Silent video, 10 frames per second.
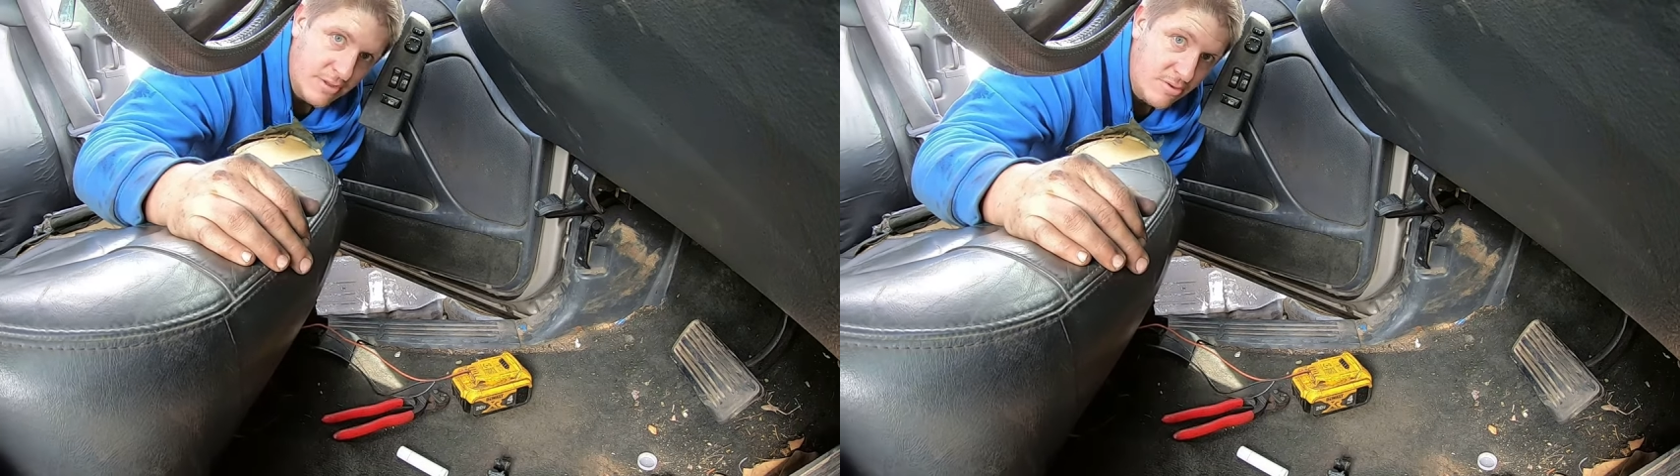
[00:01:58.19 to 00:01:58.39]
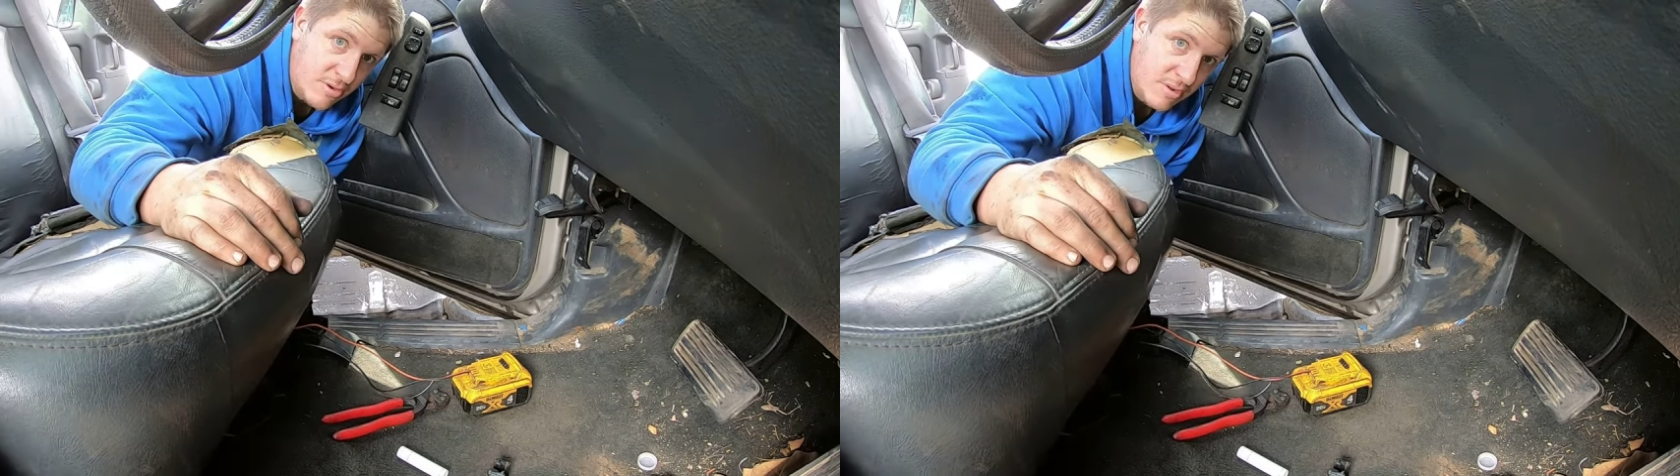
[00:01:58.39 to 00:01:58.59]

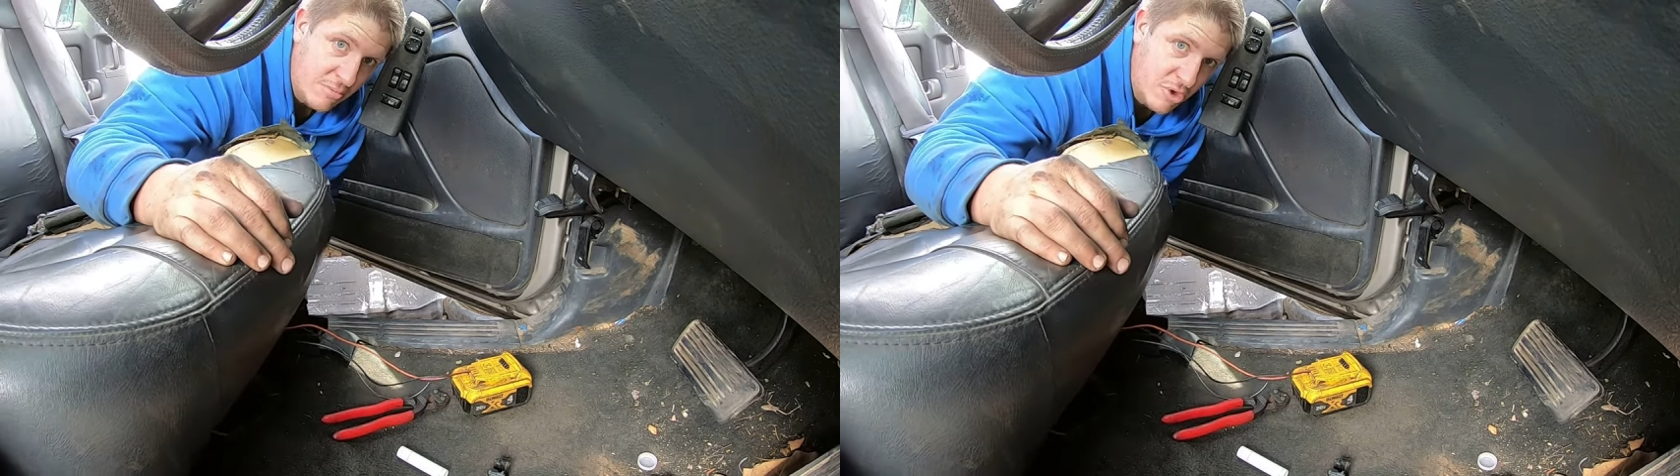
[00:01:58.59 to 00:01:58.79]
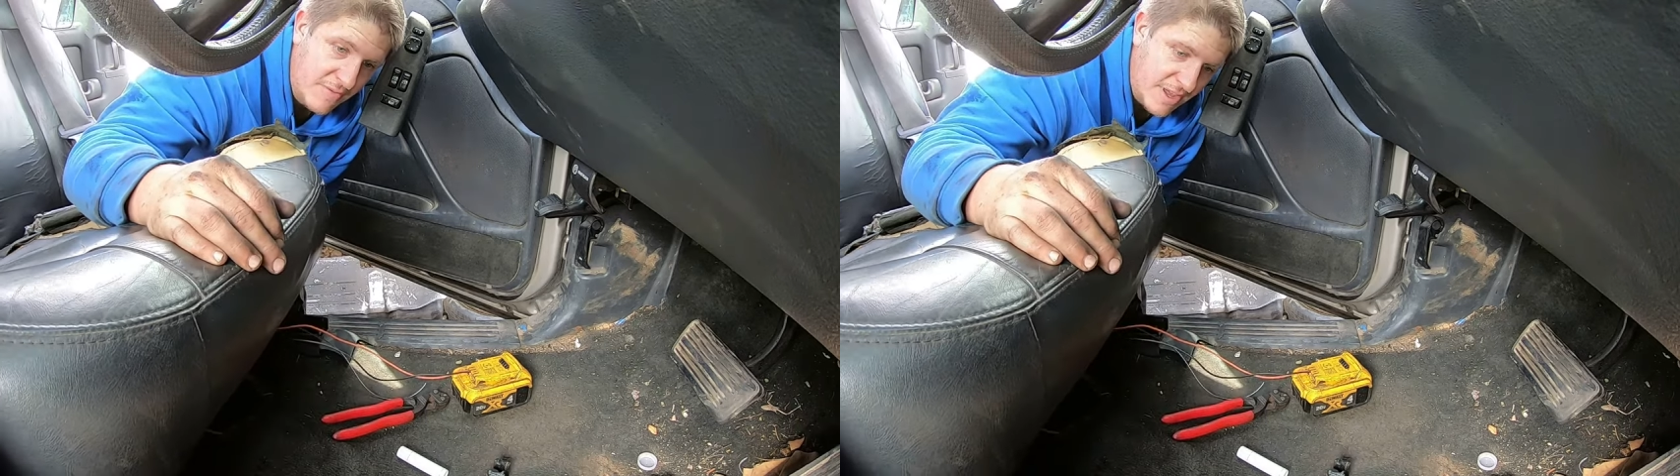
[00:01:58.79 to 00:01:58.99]
you can
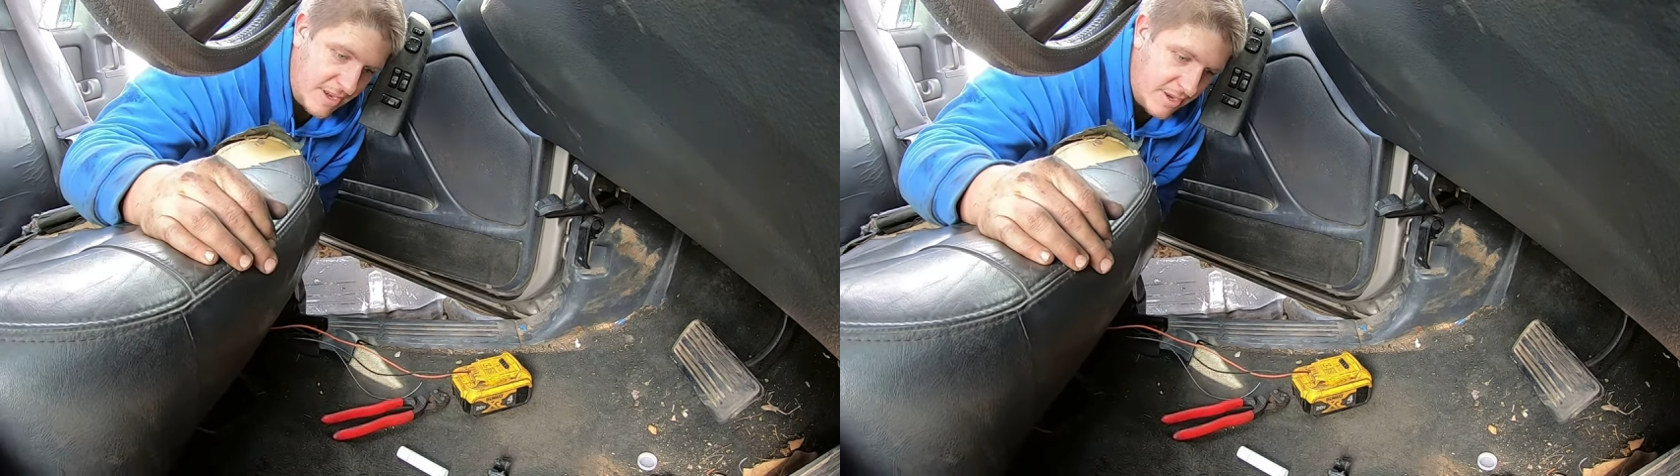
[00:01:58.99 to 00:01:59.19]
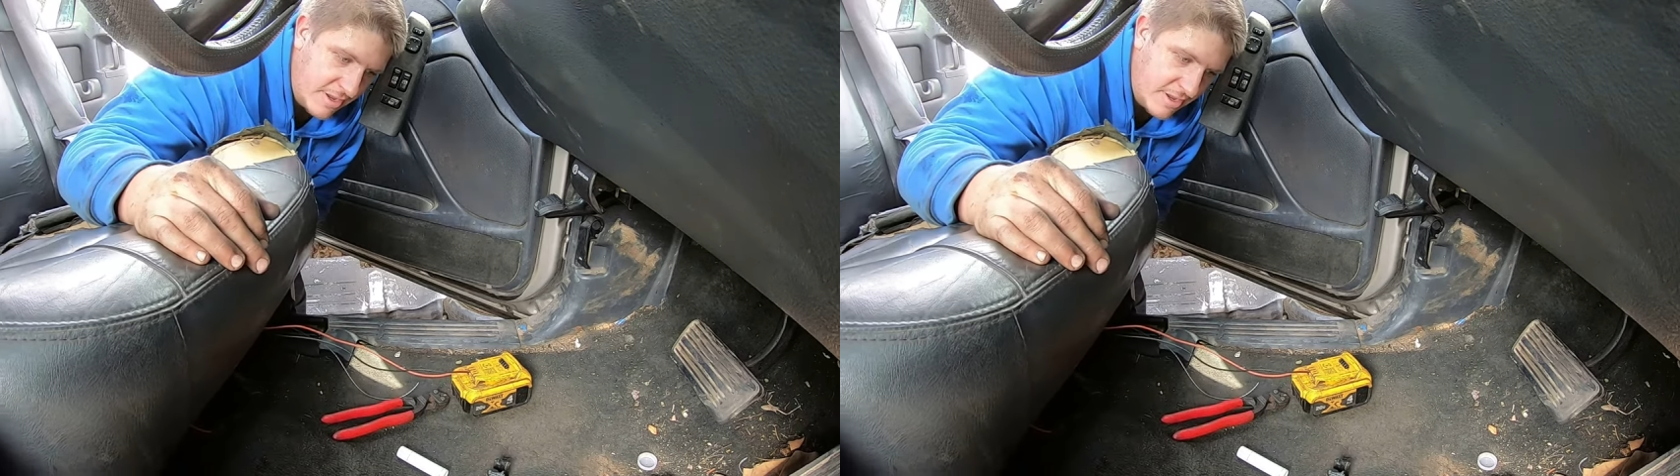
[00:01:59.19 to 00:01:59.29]
move it.